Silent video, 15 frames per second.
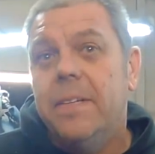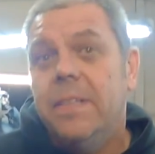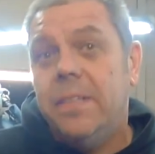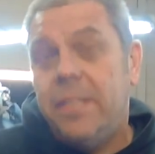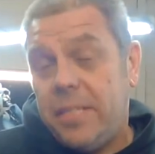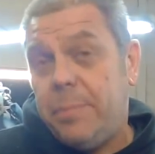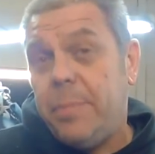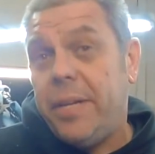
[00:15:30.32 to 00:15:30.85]

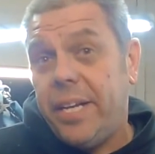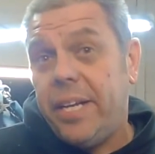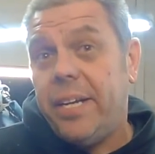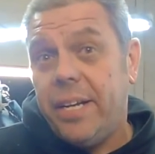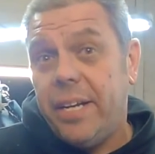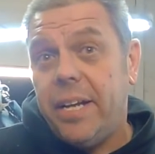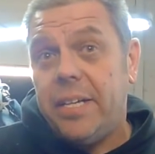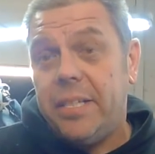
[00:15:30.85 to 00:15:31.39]
Let's make that the
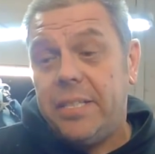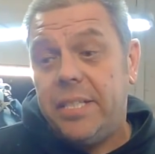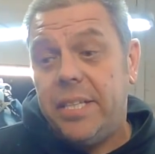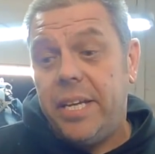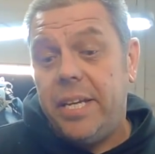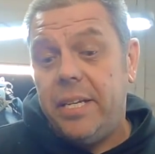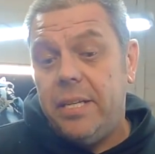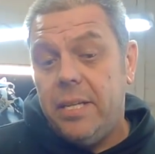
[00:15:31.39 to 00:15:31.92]
last thing.
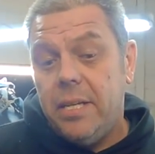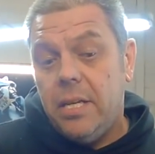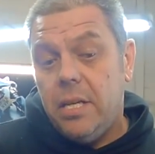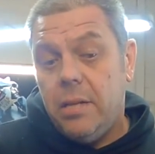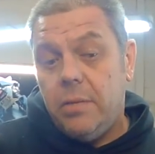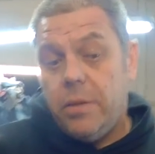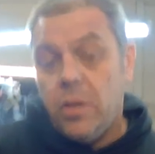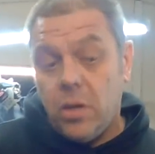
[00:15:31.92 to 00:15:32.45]

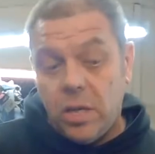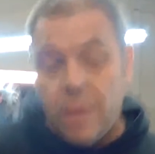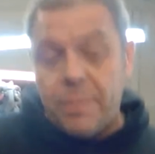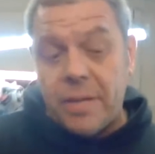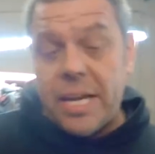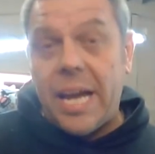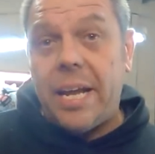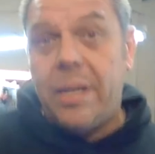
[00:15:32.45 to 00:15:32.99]
Got a couple of
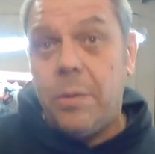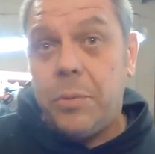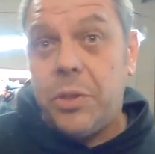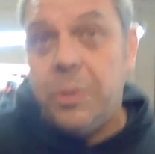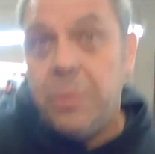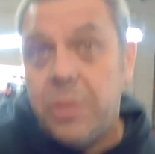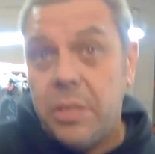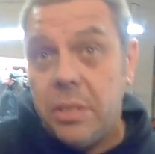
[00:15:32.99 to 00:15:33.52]
can
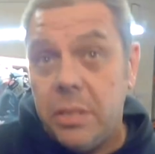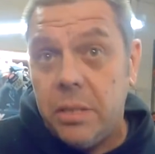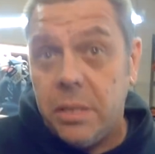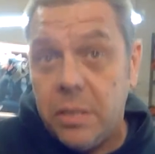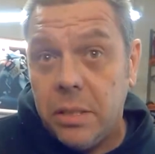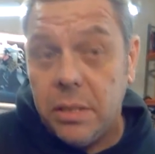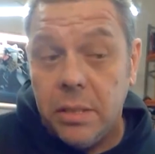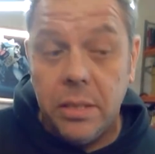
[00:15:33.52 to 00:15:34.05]
options.
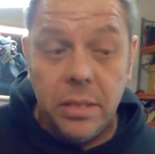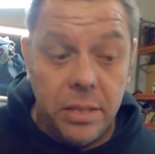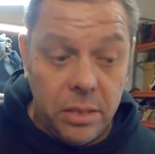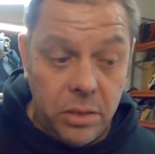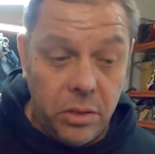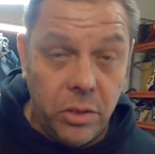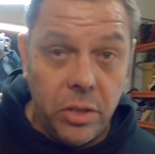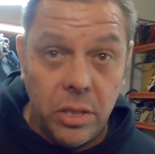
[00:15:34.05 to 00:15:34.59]
Mm-hmm.
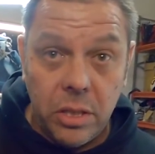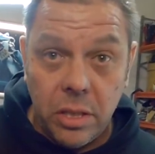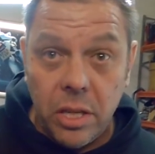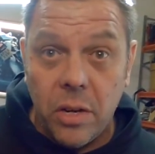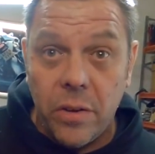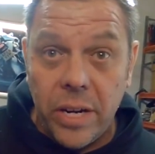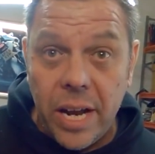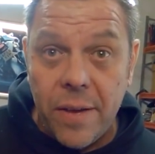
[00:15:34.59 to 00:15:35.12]
Do the
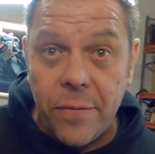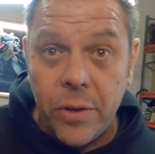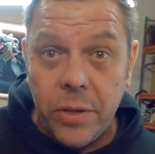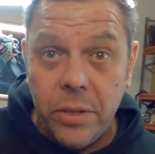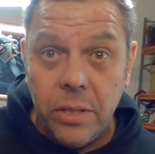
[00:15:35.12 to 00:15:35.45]
R11.